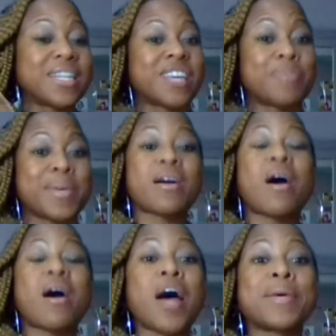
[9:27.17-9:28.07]
leave me a
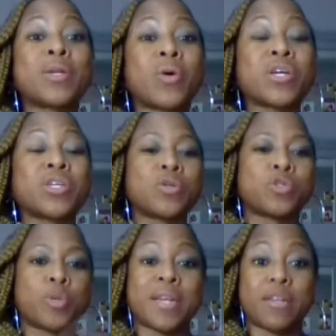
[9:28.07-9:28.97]
comment on
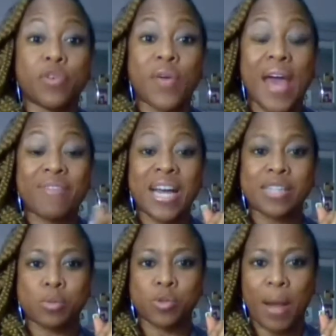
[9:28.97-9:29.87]
YouTube. And if you have
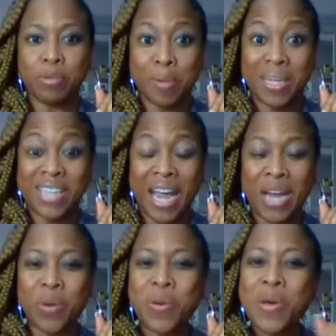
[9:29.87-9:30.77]
not subscribed to my
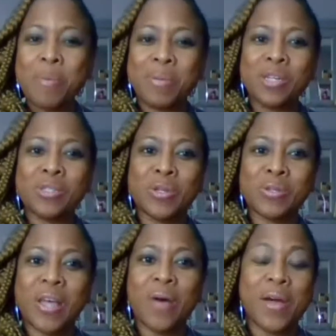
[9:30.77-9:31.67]
channel, please do
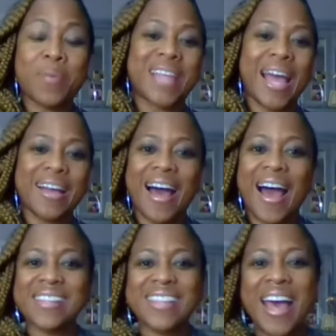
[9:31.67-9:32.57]
so. And with that,
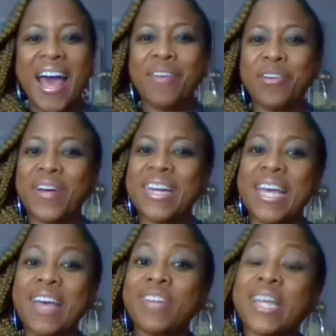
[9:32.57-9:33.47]
guys, have a great
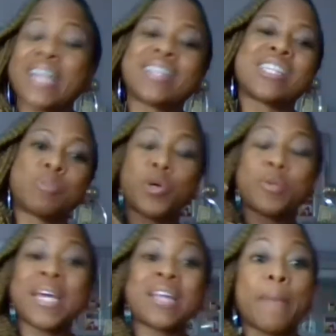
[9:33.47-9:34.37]
evening. This is
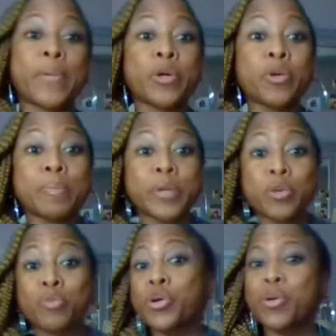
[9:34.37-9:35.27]
Bunmi in the Boom
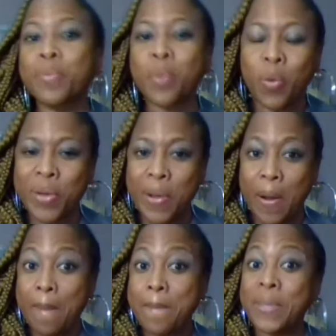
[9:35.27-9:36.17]
Boom Room, where we
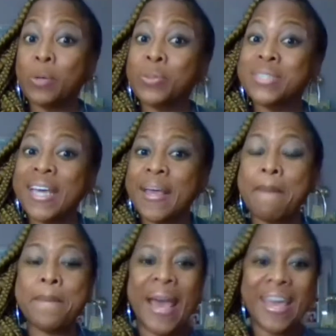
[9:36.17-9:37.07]
are building,
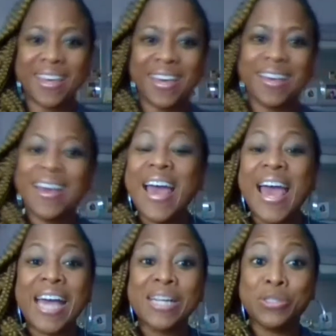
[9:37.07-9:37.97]
banking,
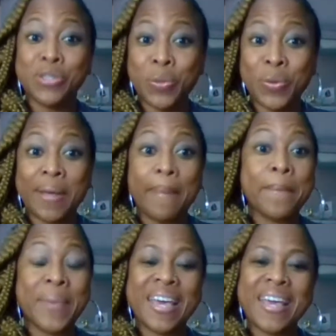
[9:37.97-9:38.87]
and doing
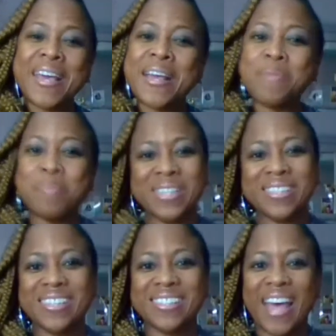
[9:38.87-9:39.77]
big
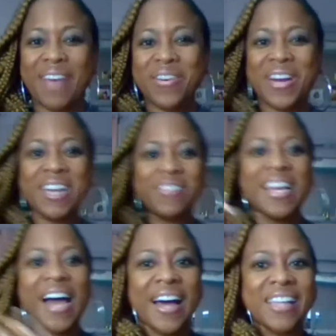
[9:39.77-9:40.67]
business. Have a great evening,
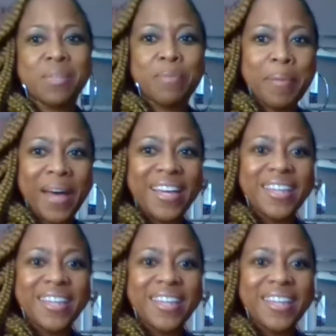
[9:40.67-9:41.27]
guys. Bye-bye.